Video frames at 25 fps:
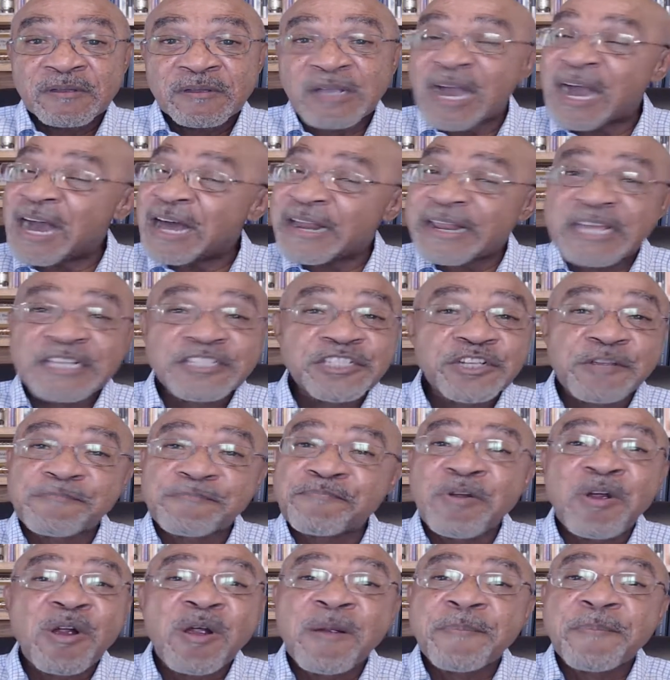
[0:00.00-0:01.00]
God has a
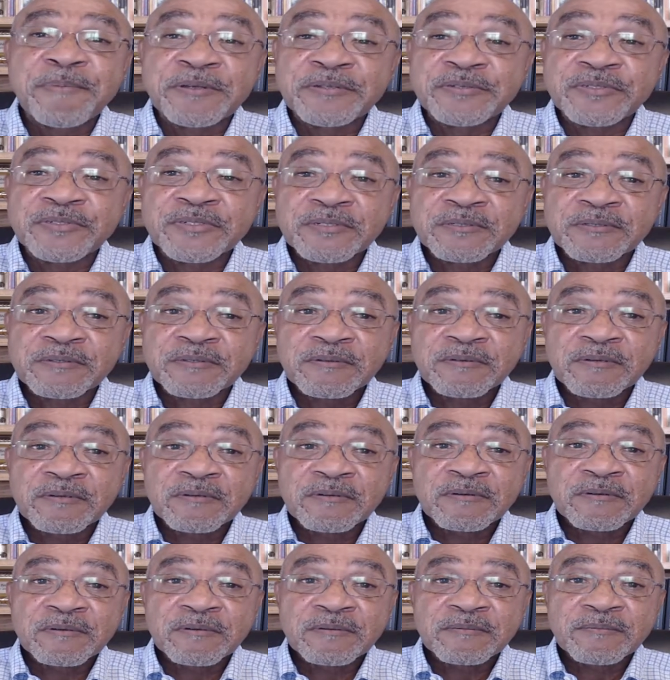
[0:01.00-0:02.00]
purpose,
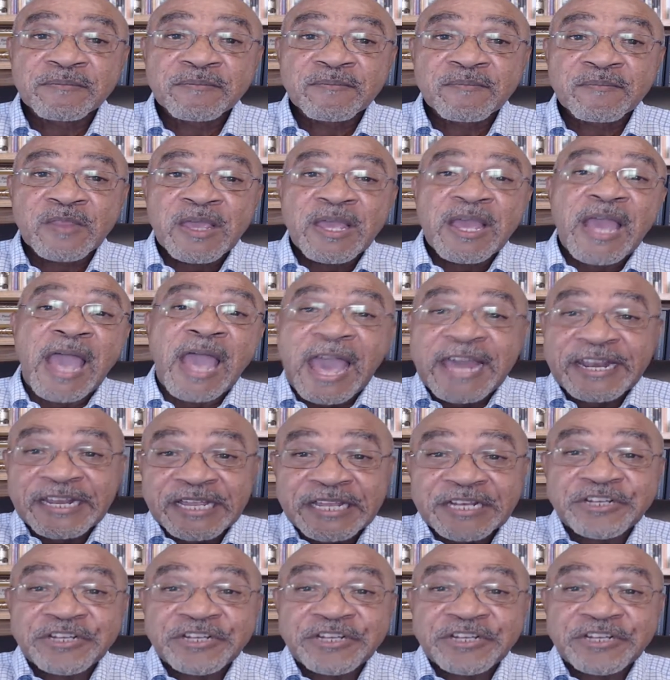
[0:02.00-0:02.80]
and